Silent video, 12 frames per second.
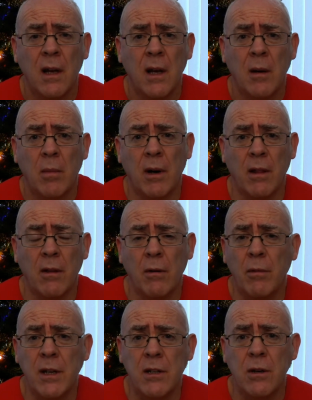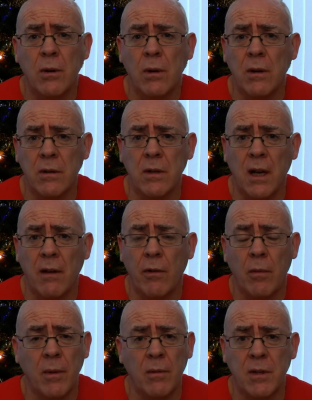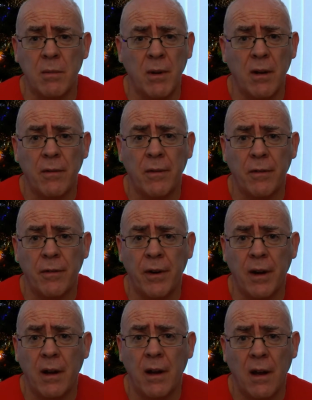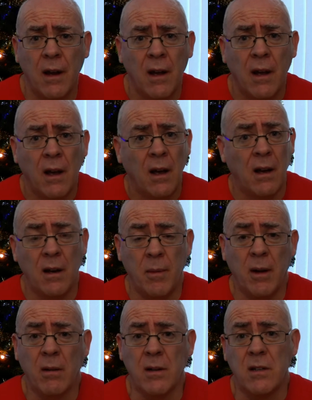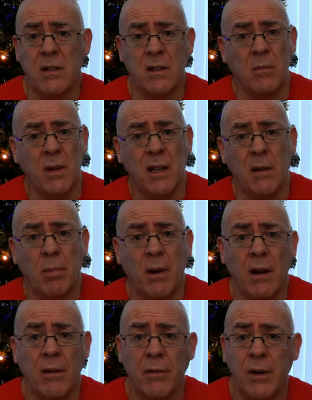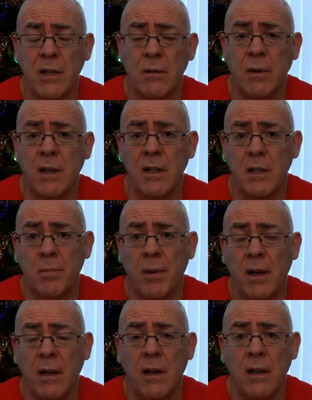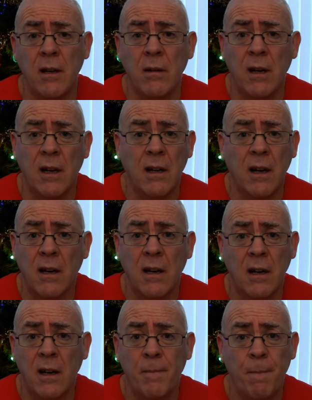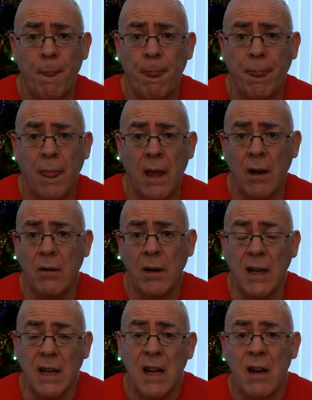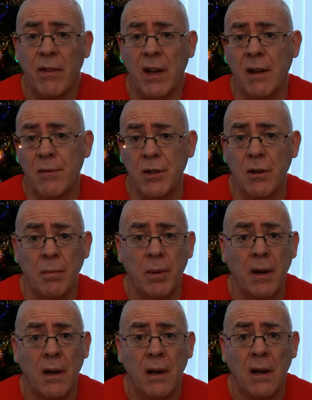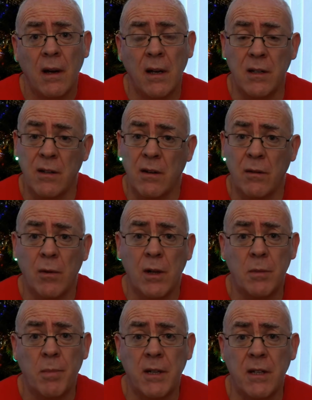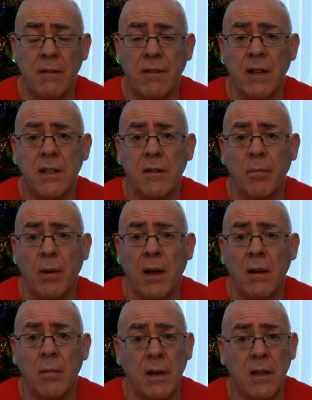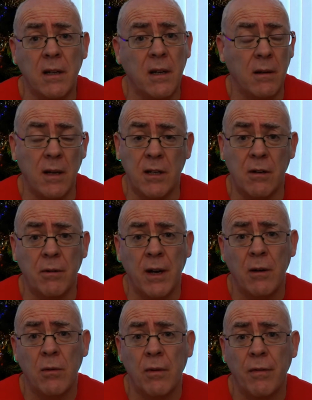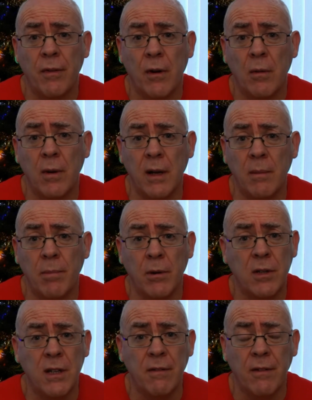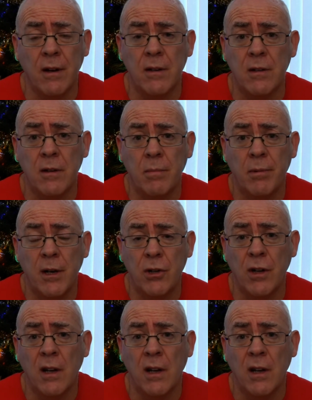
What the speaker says: But I thought Reece Cole doesn't give up, and it was a beautiful free kick. And to be honest, to me, the player of recent weeks has been the young lad, Kakai. You know, he never gives up. He's not the world's best defensive player, but he's great going forward. He puts defenders under pressure.